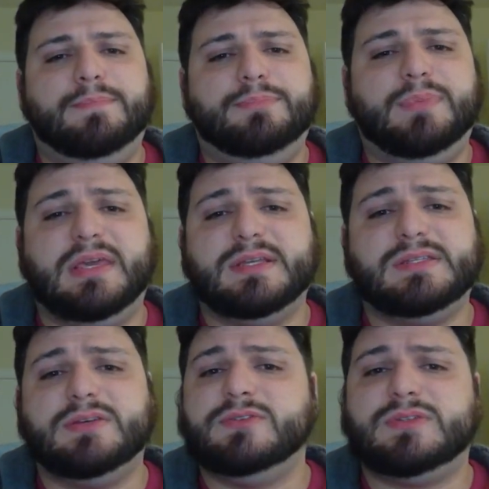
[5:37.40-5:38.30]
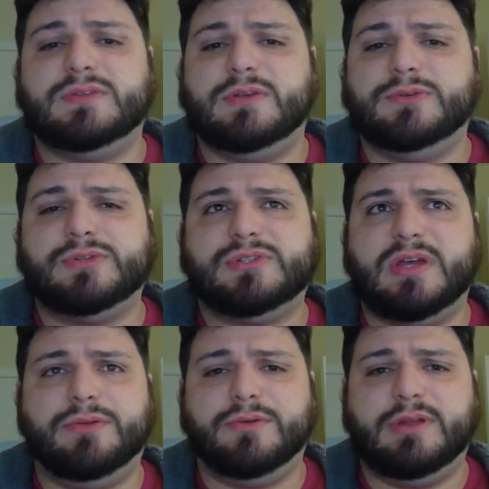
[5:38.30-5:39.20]
because those
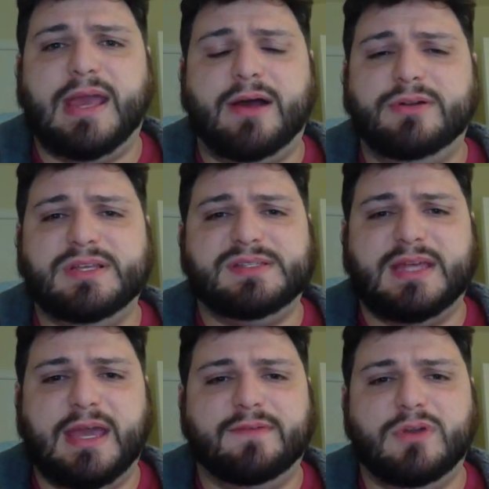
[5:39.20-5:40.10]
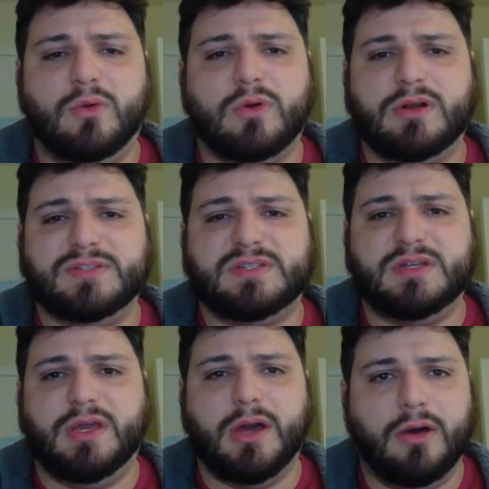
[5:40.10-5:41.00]
southern counties, they have nowhere else to
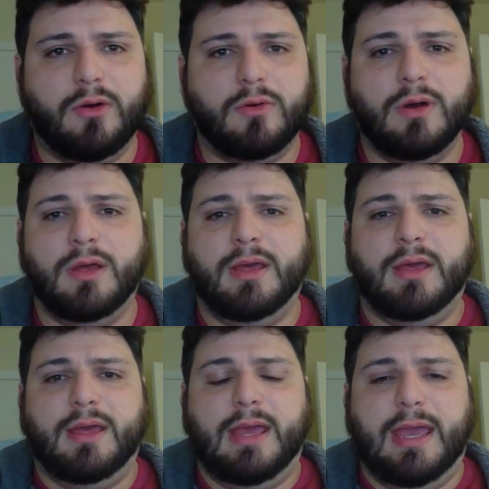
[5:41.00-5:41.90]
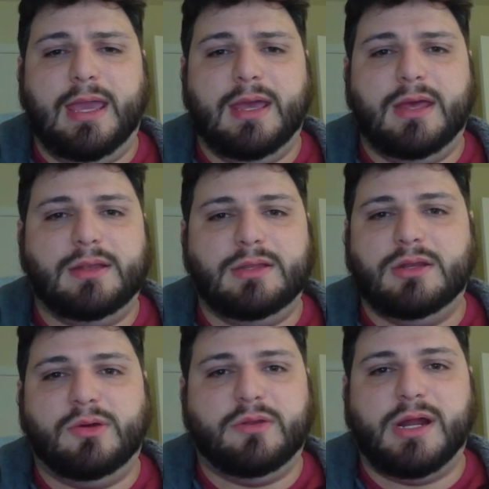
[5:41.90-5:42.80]
go, and
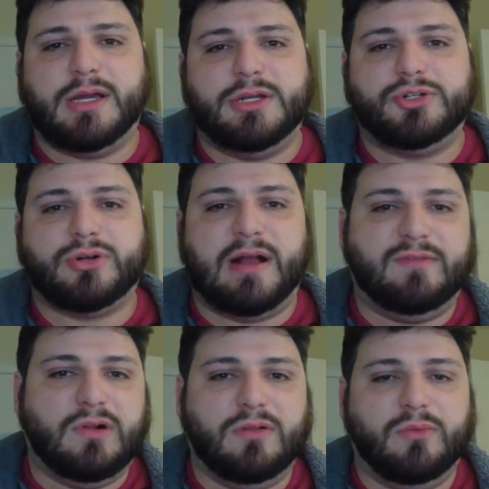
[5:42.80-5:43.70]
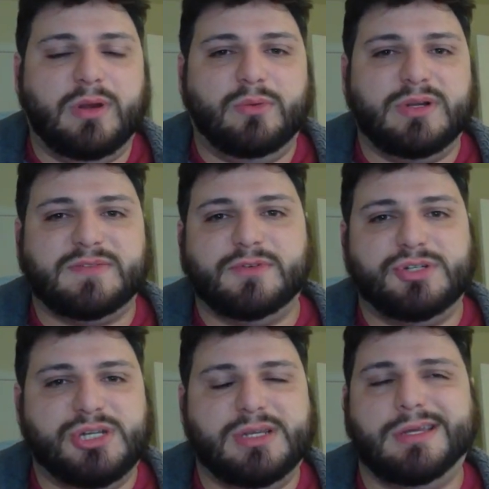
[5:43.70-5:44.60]
they're not going to travel all the way to West
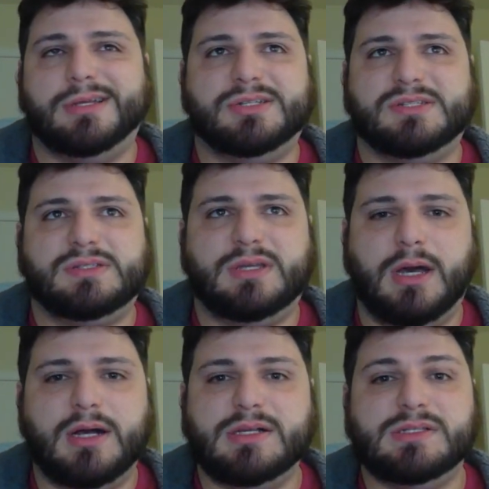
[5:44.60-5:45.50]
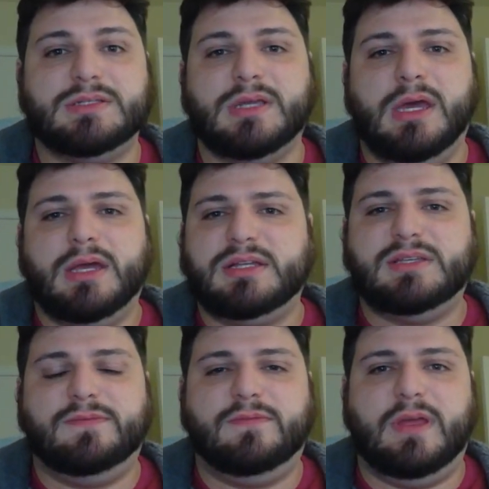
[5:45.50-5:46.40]
Virginia just because
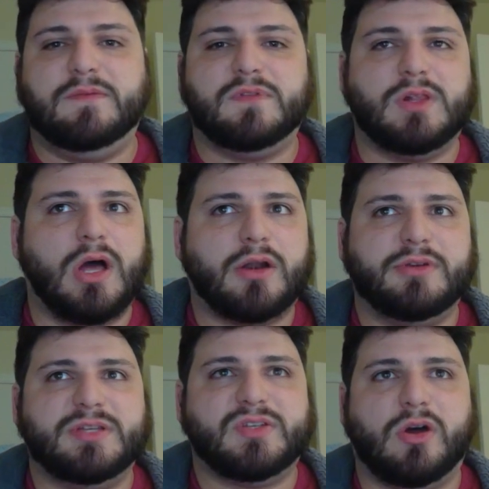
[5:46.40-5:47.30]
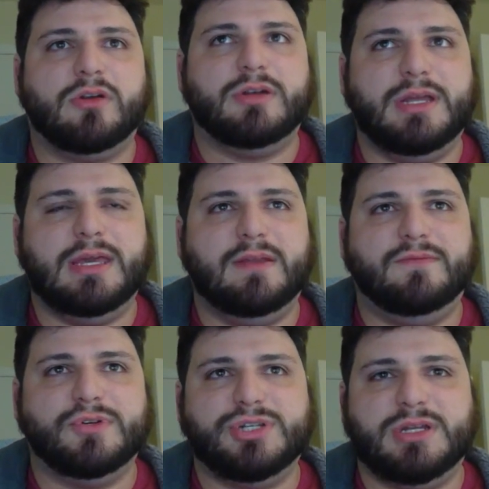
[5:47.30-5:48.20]
if the lottery is already in
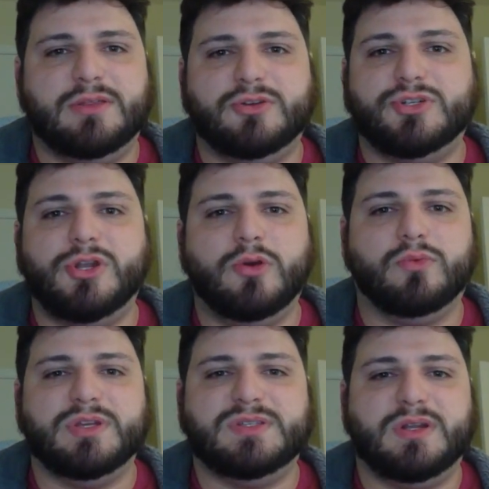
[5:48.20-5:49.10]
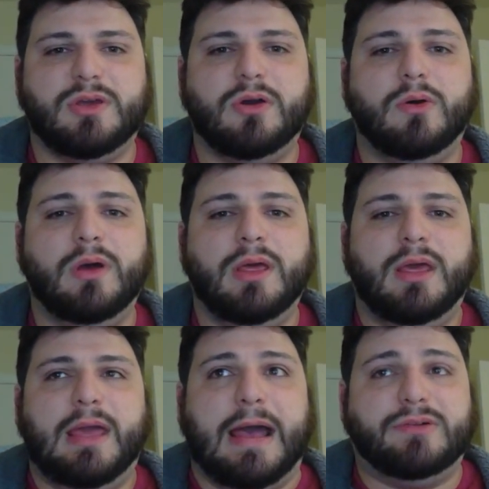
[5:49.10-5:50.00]
Virginia, there's no reason to go
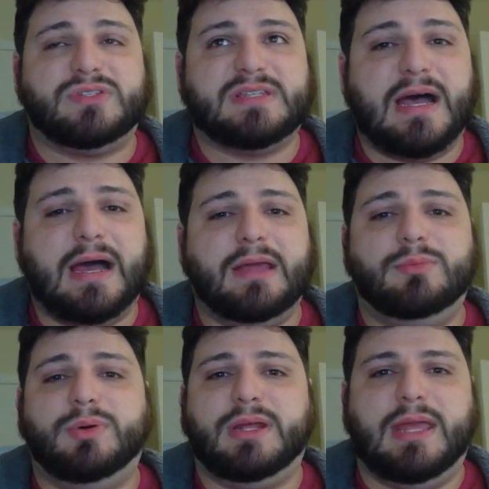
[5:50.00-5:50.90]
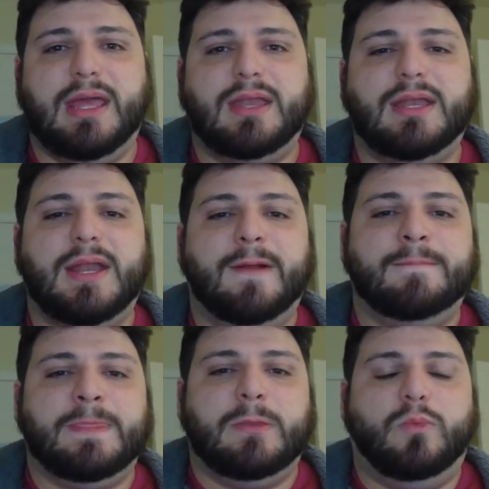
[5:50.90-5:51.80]
outside. But again,
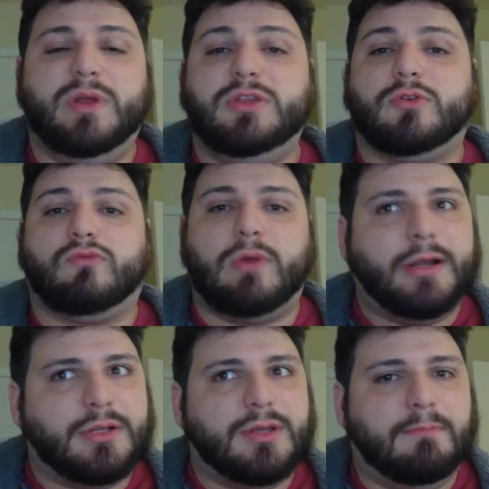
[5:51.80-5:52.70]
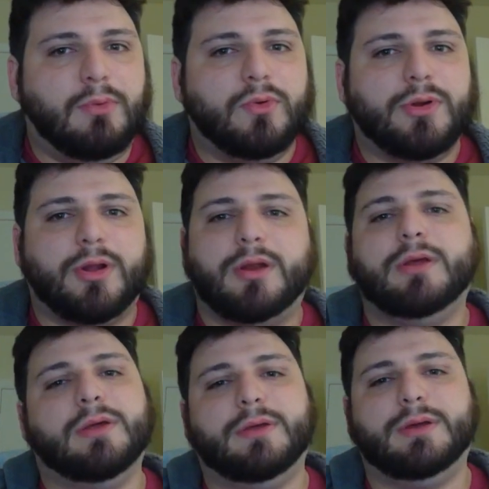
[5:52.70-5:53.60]
when you're right on the border,
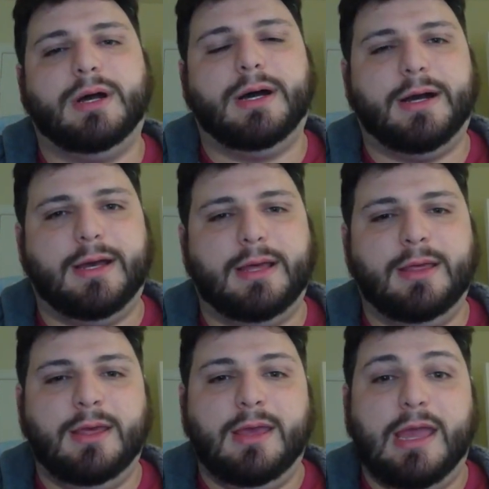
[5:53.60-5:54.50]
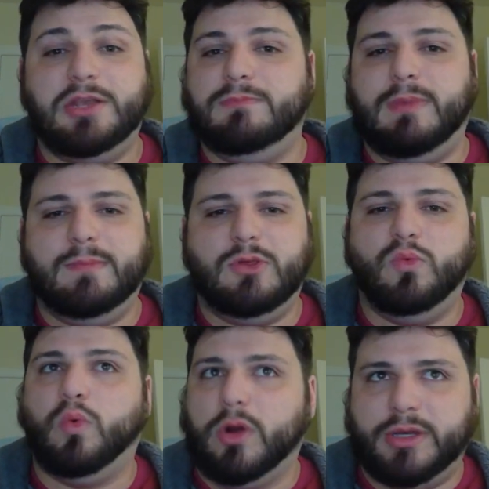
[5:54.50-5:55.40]
and maybe you
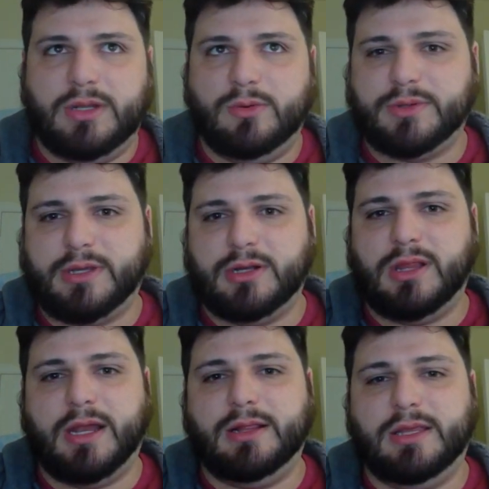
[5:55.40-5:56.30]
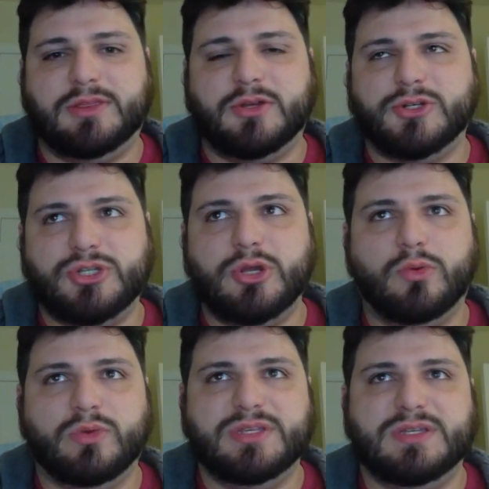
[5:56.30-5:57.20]
work in North Carolina, like there's no
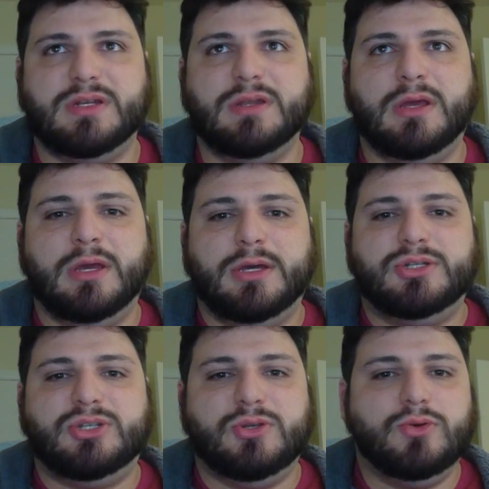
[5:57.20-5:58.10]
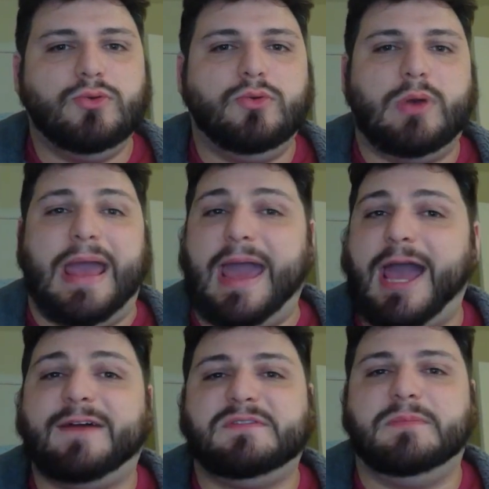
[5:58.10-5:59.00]
reason to
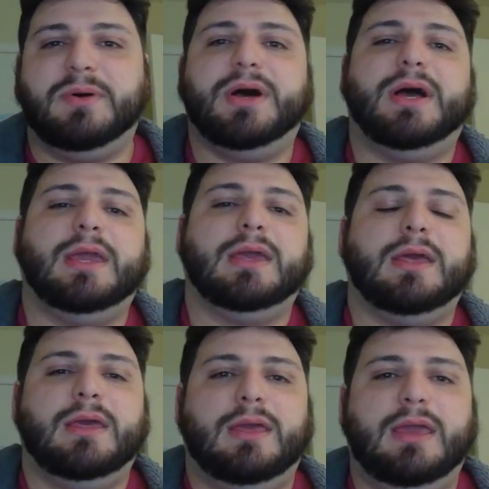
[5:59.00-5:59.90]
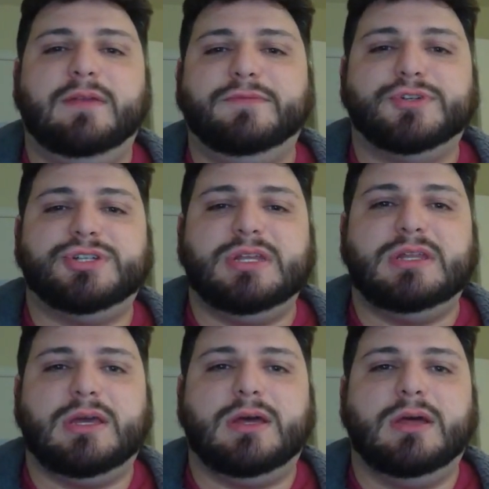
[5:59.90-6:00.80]
have to buy in
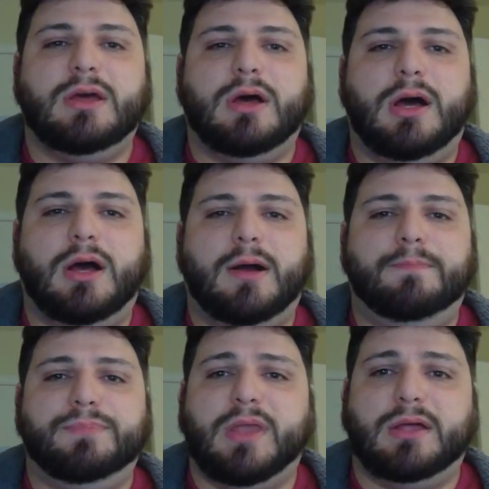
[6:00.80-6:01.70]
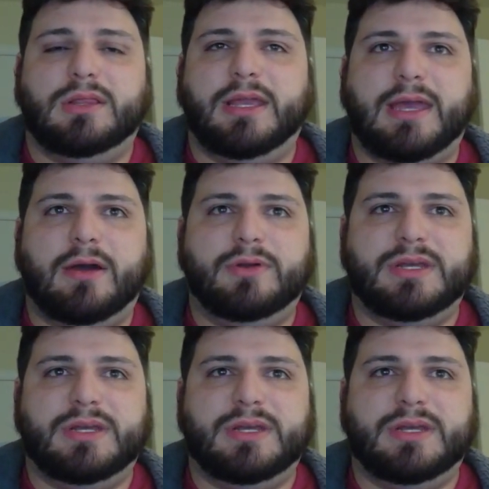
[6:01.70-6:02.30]
Virginia, unlike how it